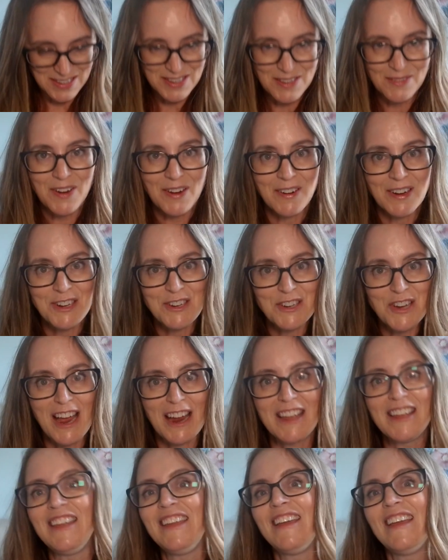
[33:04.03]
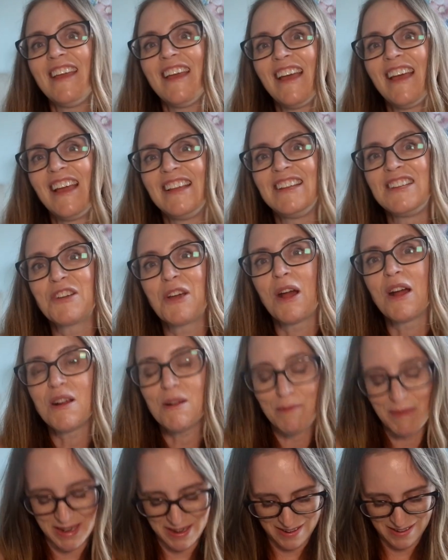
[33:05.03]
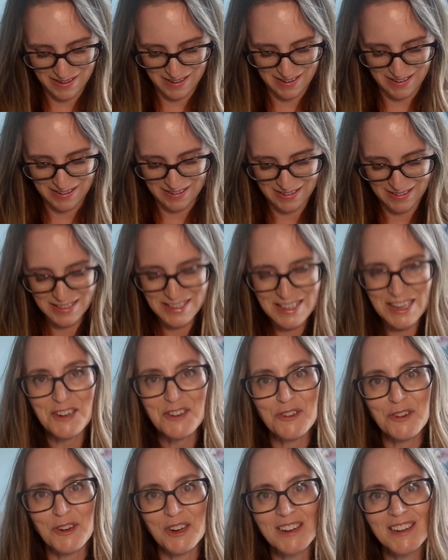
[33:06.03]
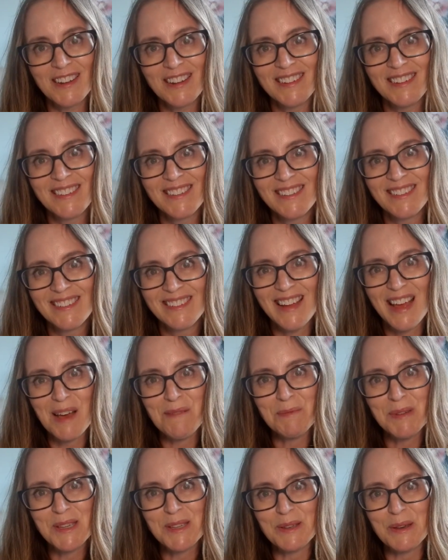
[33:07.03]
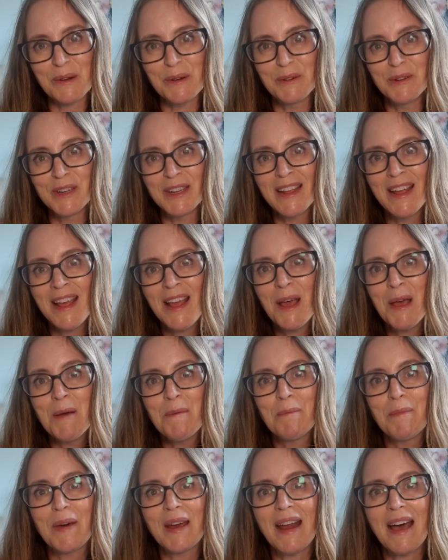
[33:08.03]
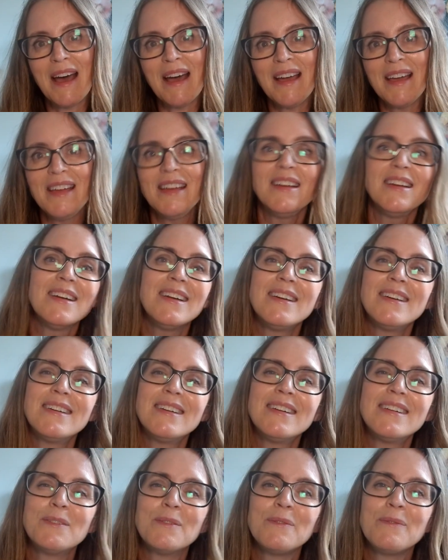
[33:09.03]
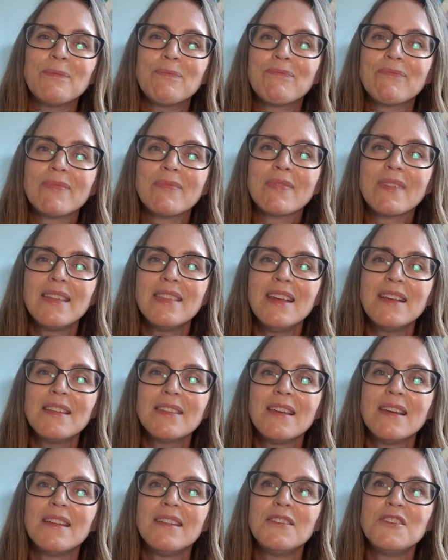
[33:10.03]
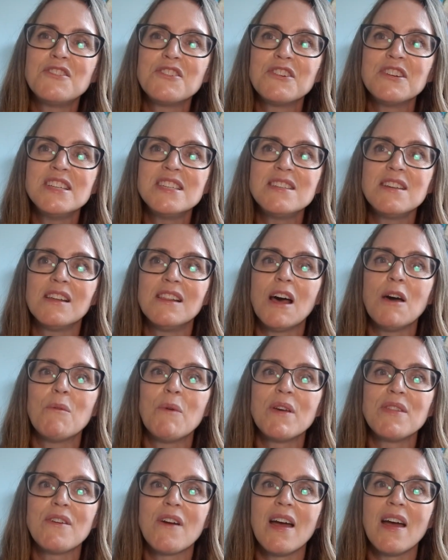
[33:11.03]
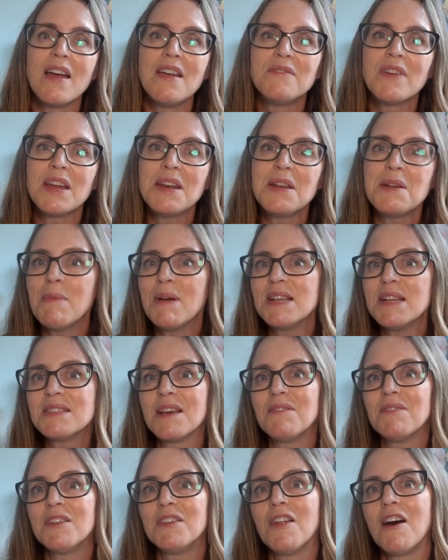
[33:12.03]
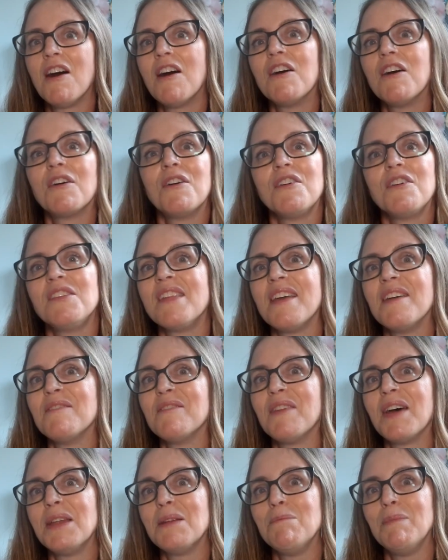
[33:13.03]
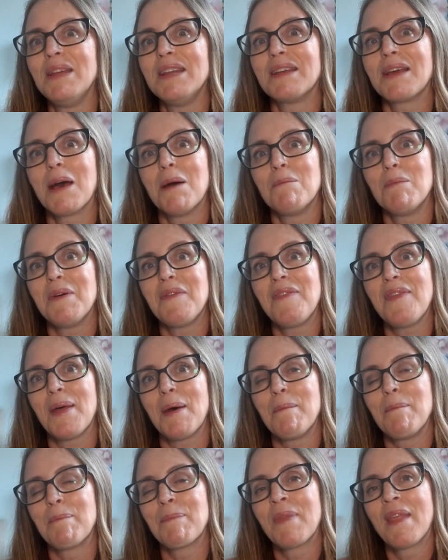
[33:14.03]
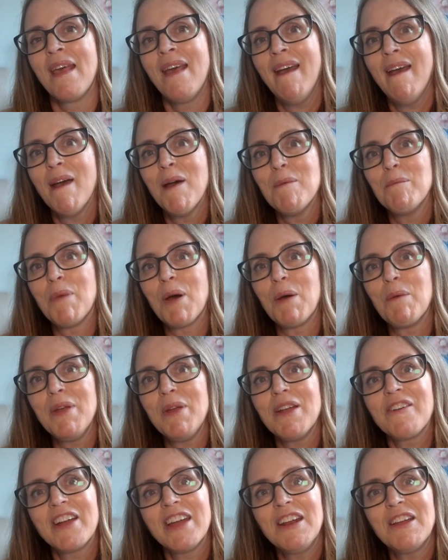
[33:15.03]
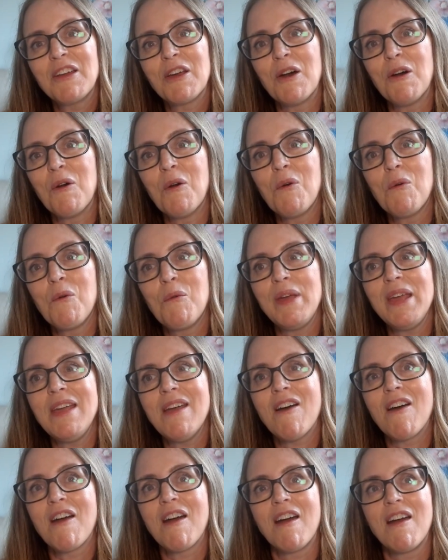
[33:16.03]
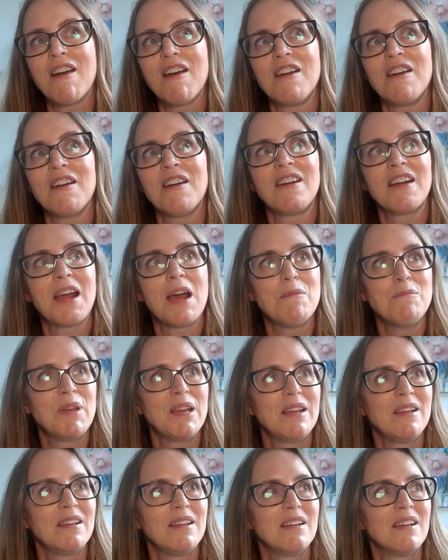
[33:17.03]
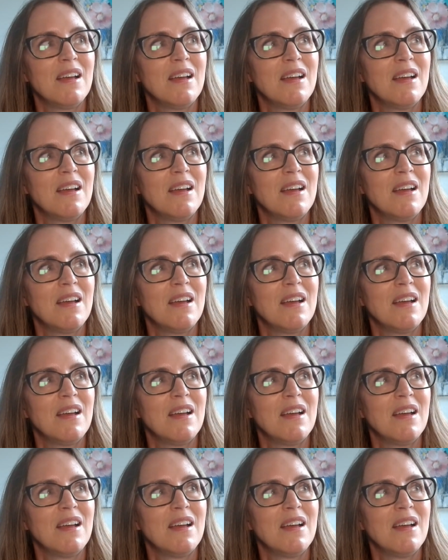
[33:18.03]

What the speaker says: a very Jackie and Carmen centric episode, but I think the jury's still out whether I invited myself along or they invited me to come with them. But we are going to go. We are coming